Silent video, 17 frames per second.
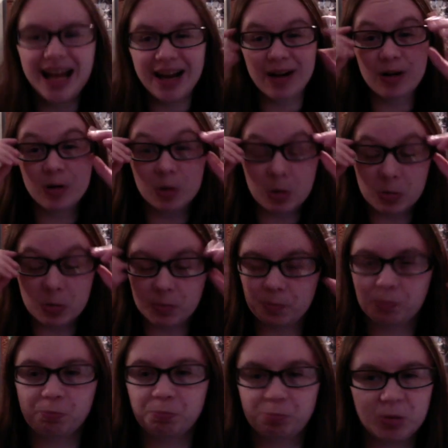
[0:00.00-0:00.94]
who
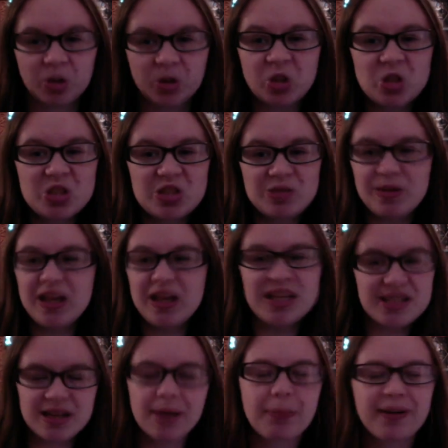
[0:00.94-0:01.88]
just is
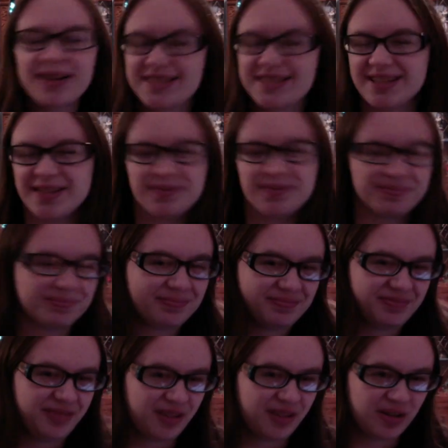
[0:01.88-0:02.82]
in a prison
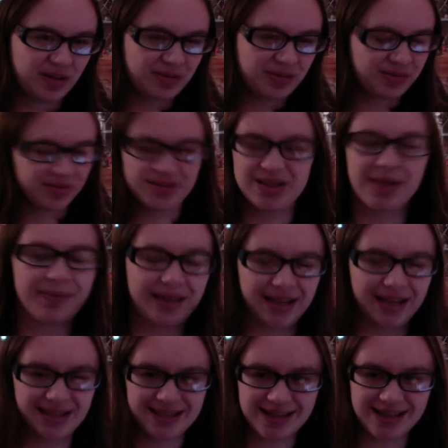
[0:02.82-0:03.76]
for something.
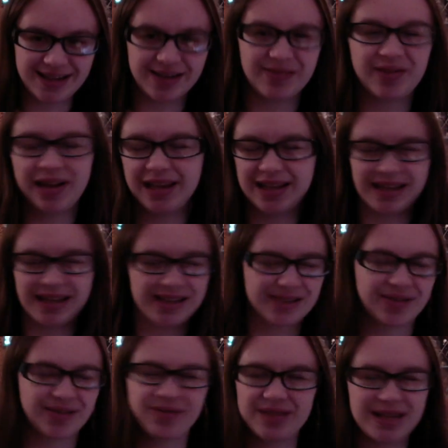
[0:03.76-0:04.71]
He's in there for like next
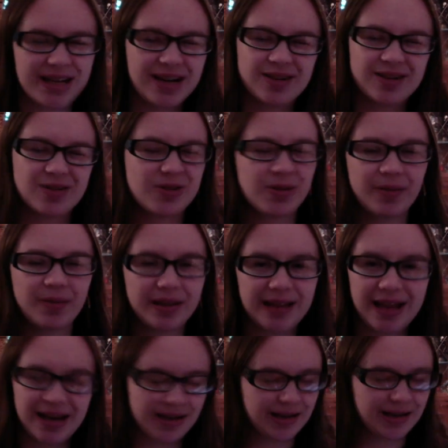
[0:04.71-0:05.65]
15 years or something like
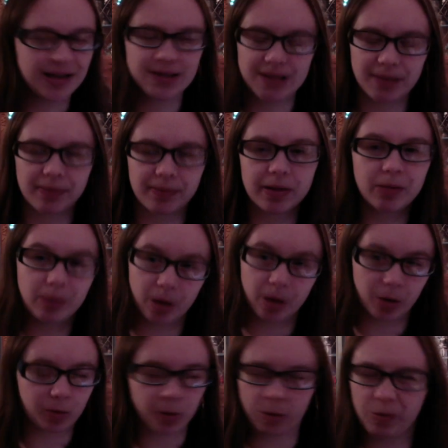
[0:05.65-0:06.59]
that. He did something. We
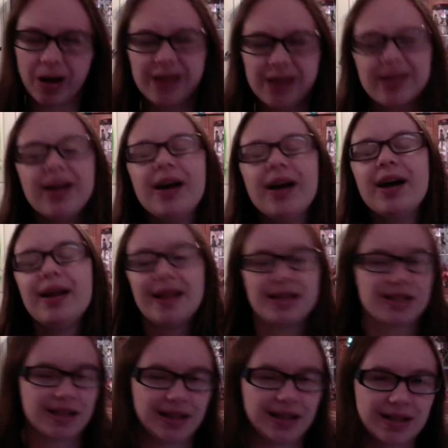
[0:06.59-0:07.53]
don't know what.
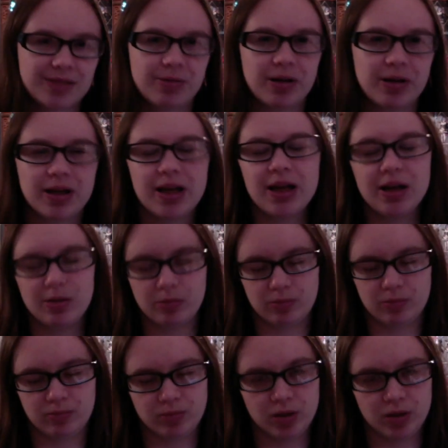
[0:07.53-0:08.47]
That's at least what
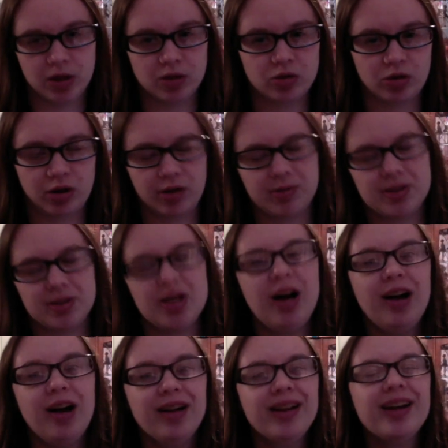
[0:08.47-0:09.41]
uh, Giorno was
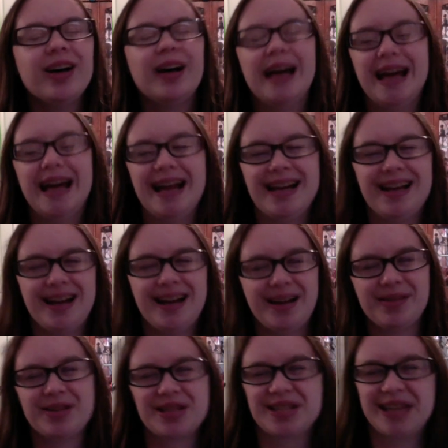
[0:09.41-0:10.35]
told, and
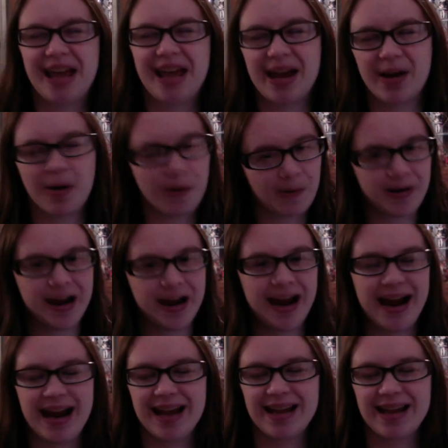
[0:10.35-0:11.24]
I'm just like, okay,